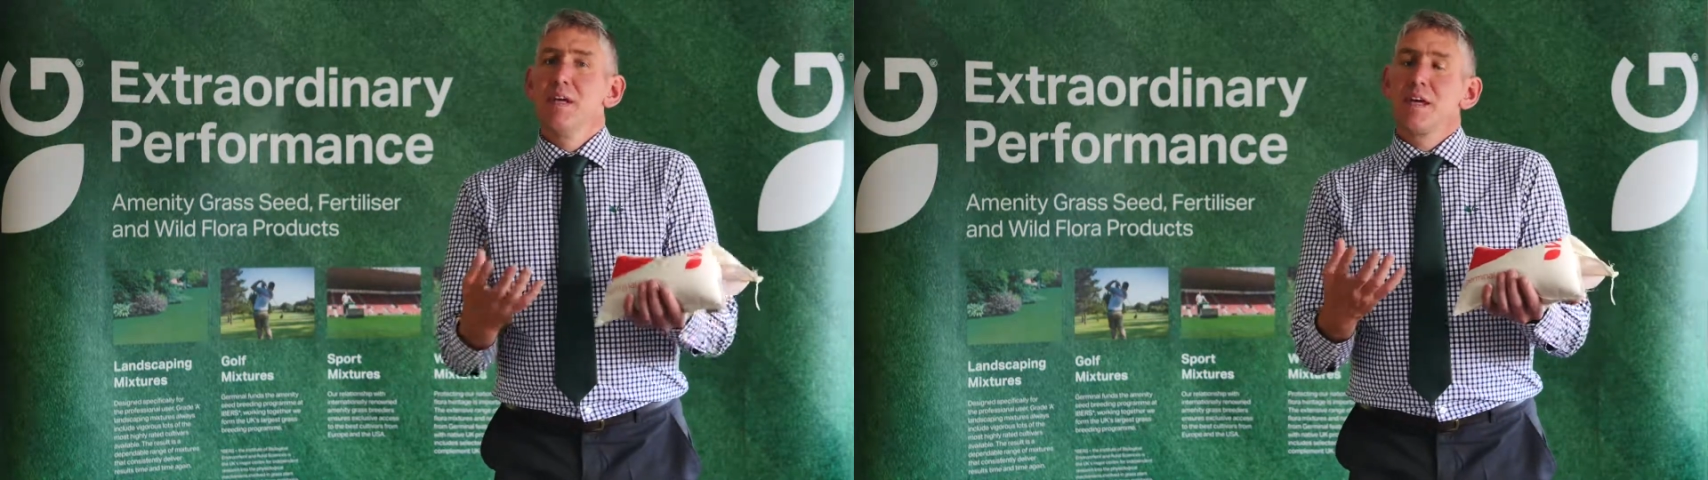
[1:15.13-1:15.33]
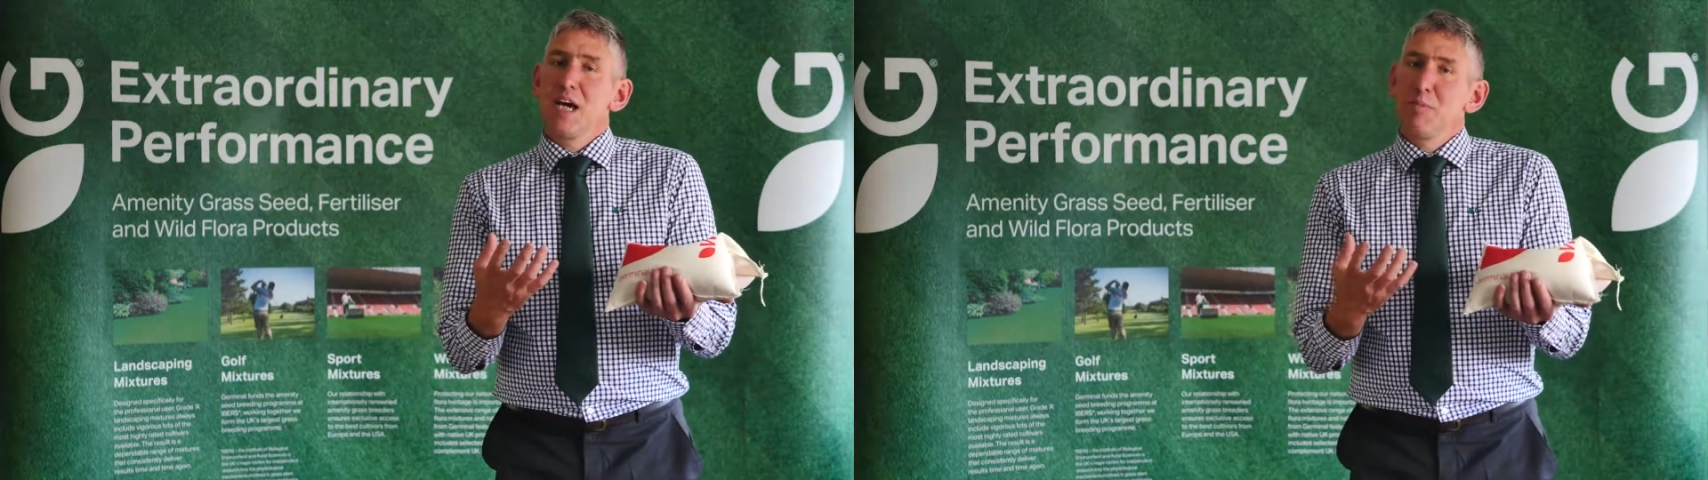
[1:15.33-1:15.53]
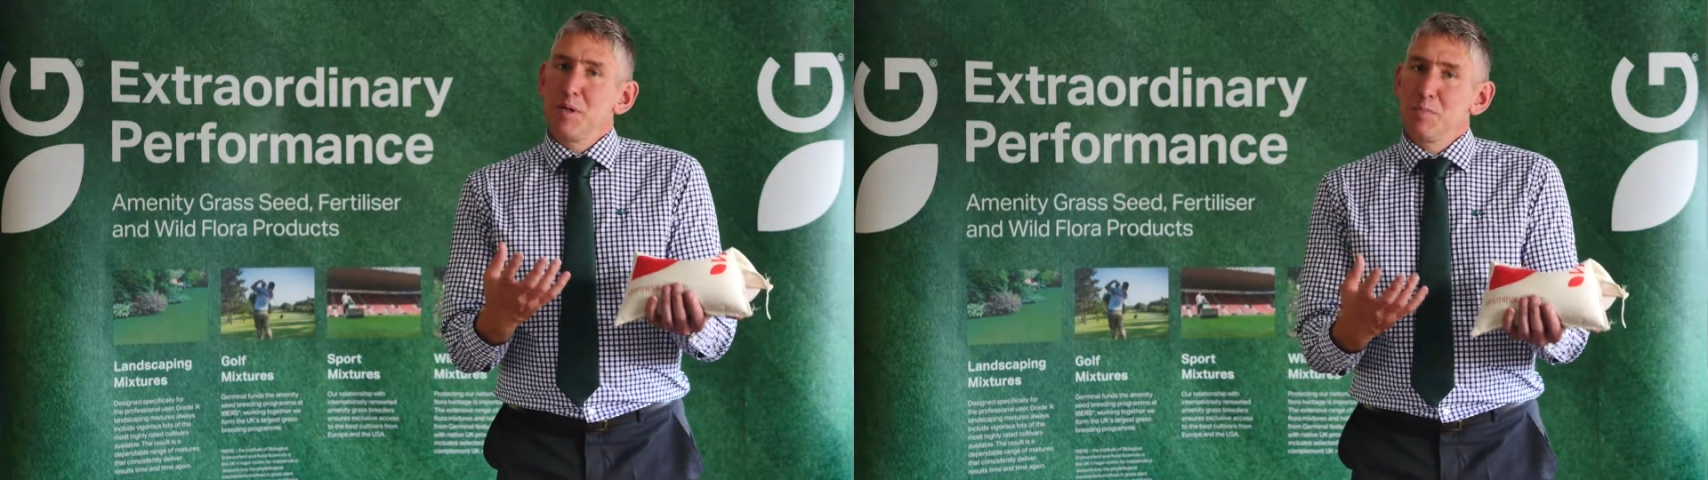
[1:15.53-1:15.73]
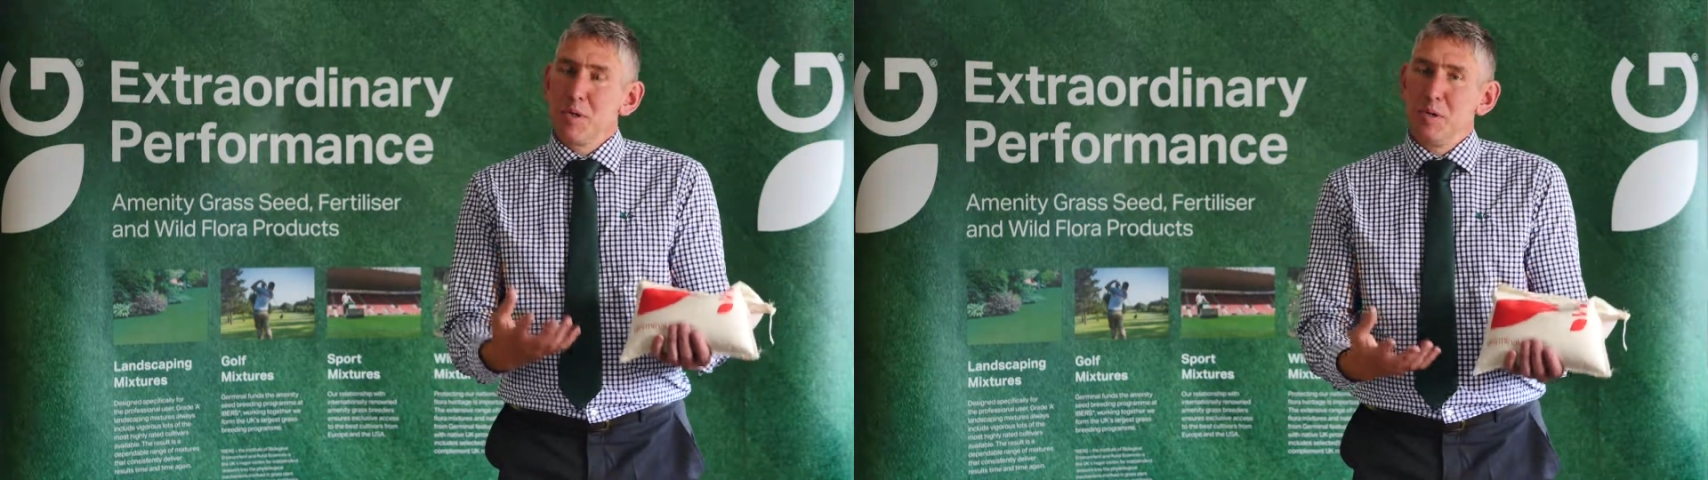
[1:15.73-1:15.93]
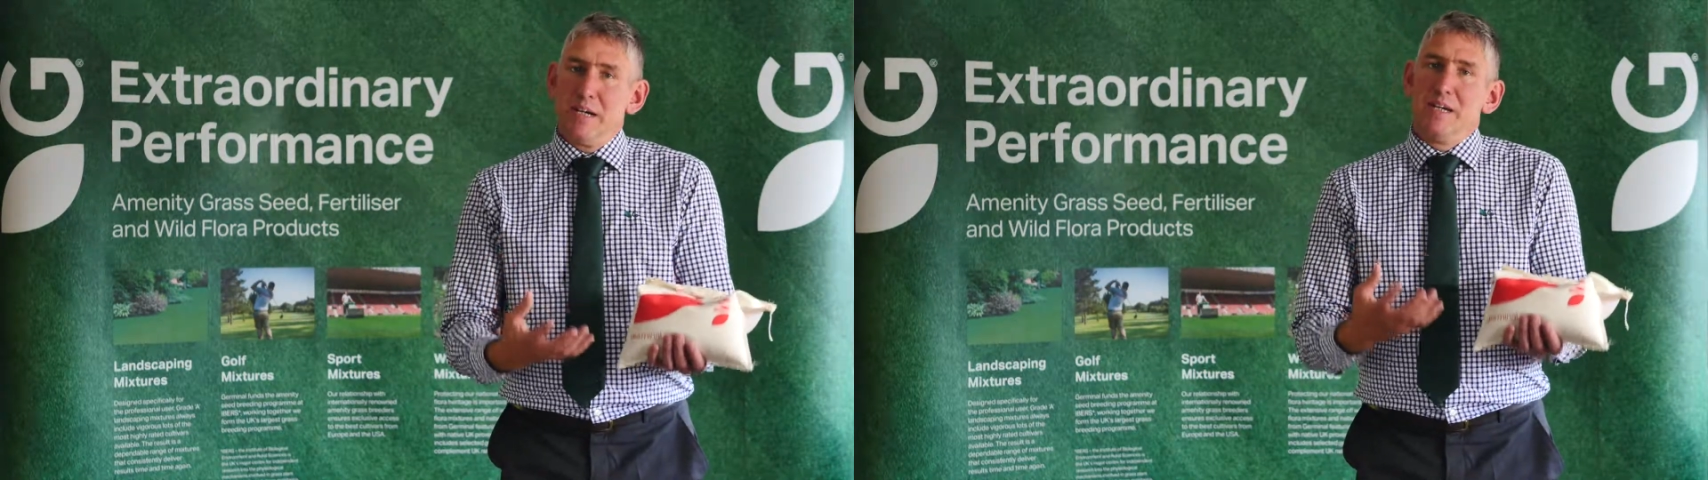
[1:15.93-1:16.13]
can be
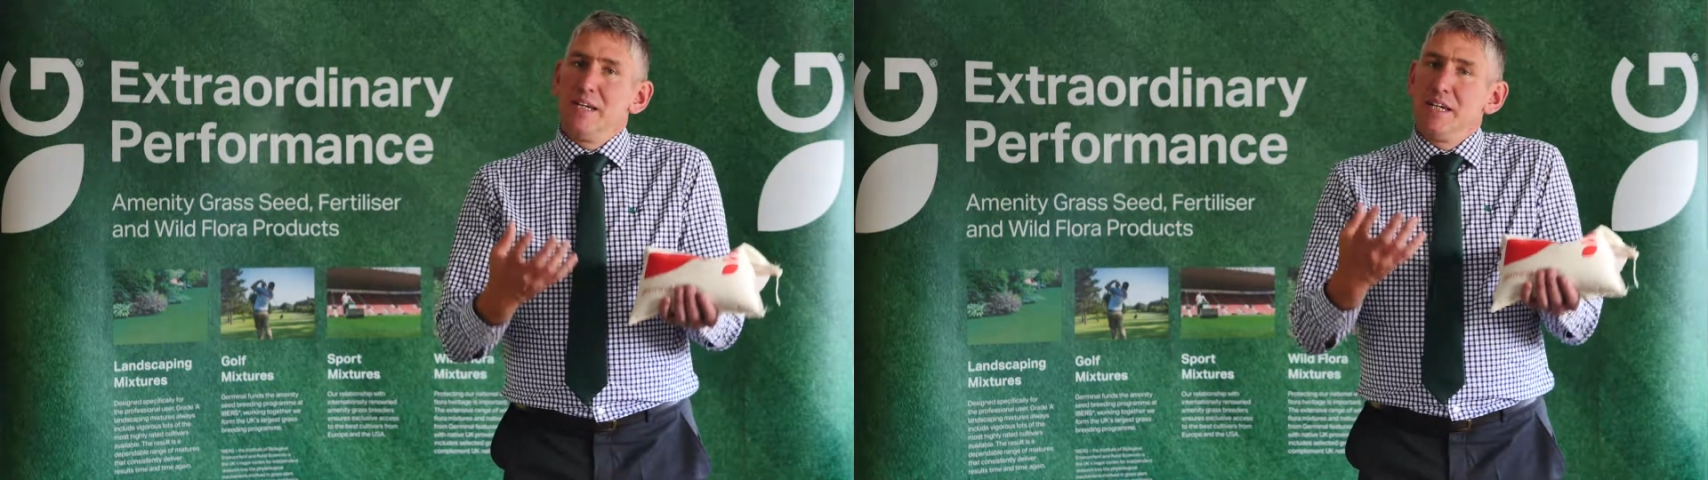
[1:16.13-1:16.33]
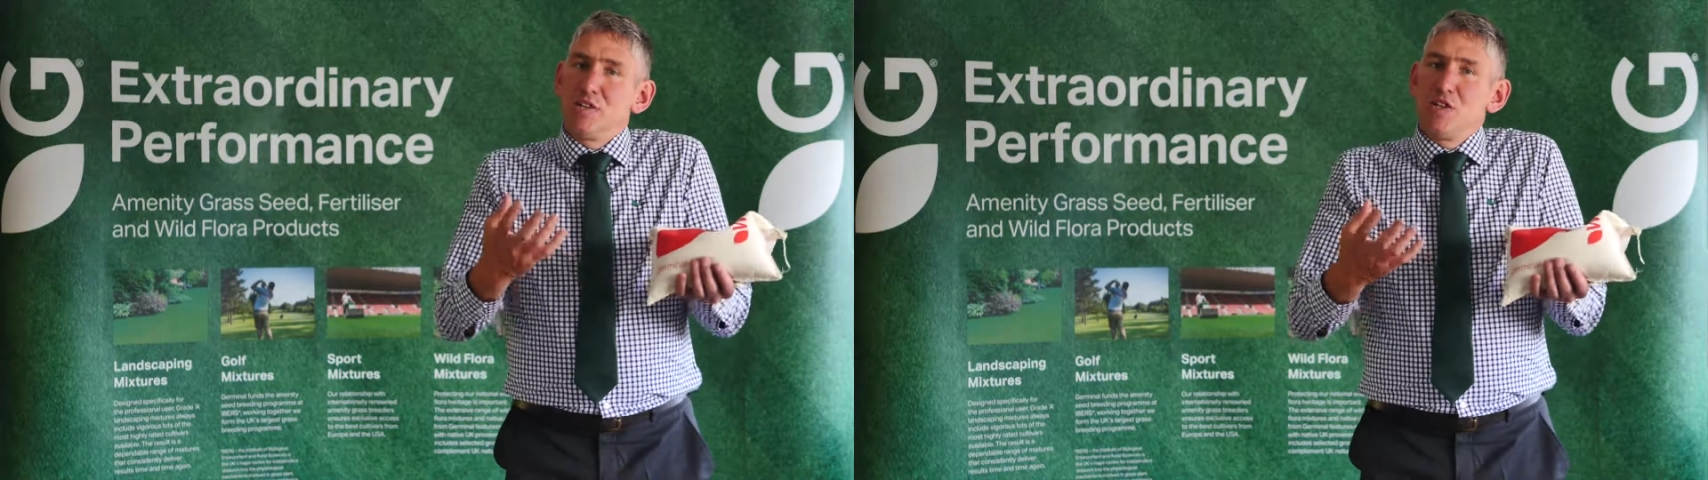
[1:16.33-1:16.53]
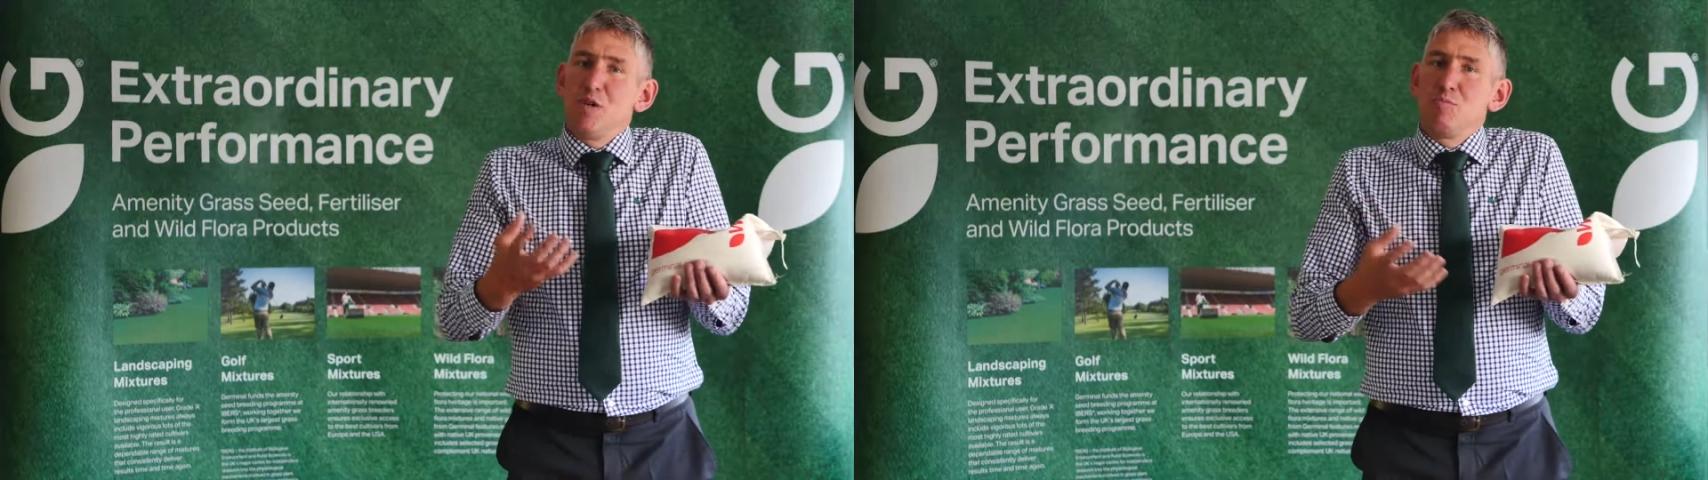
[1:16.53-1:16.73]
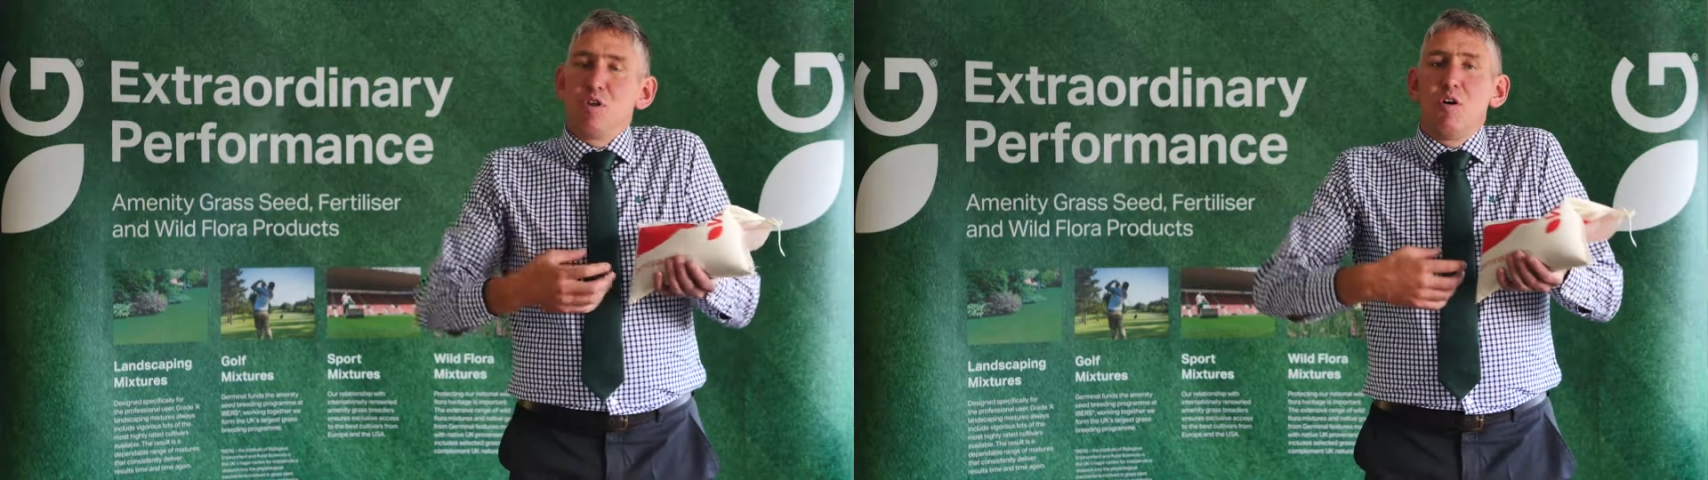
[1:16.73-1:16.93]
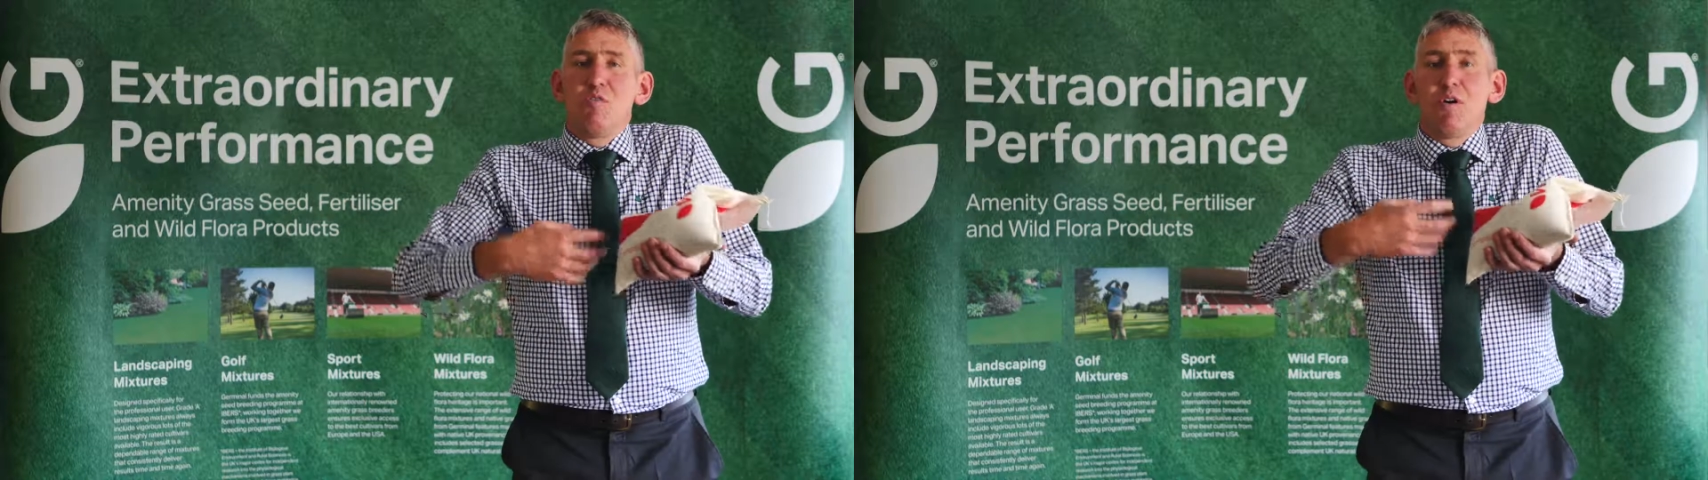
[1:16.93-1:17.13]
poor in terms
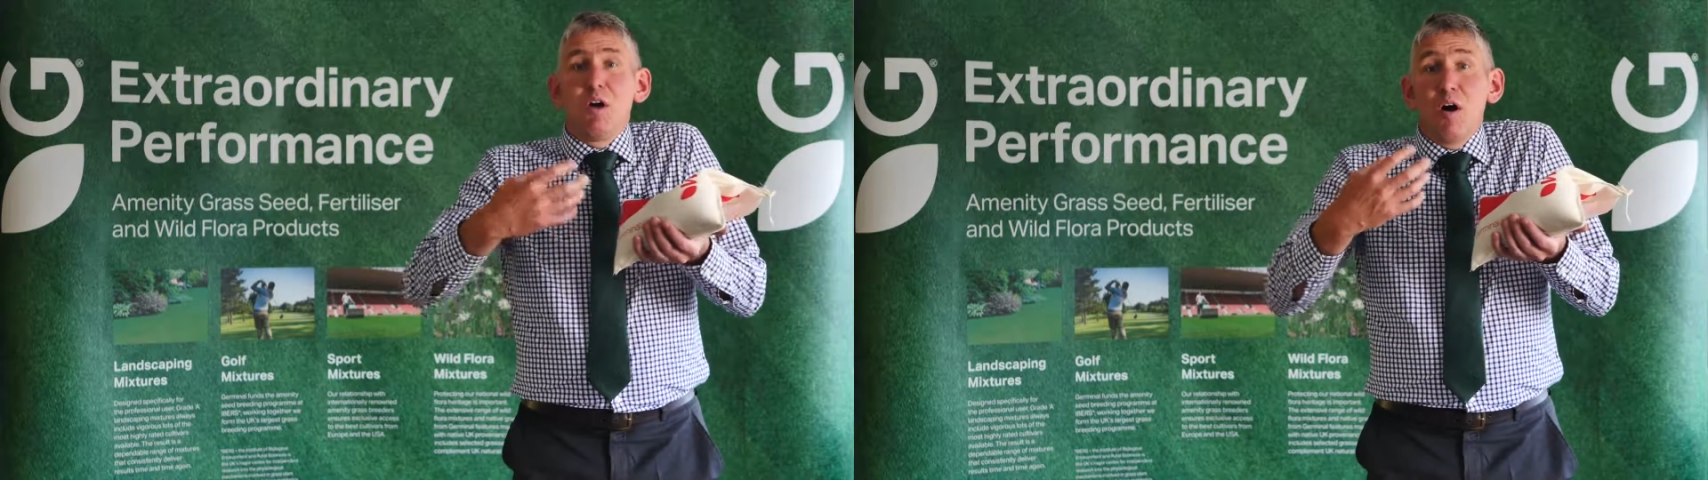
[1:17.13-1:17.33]
of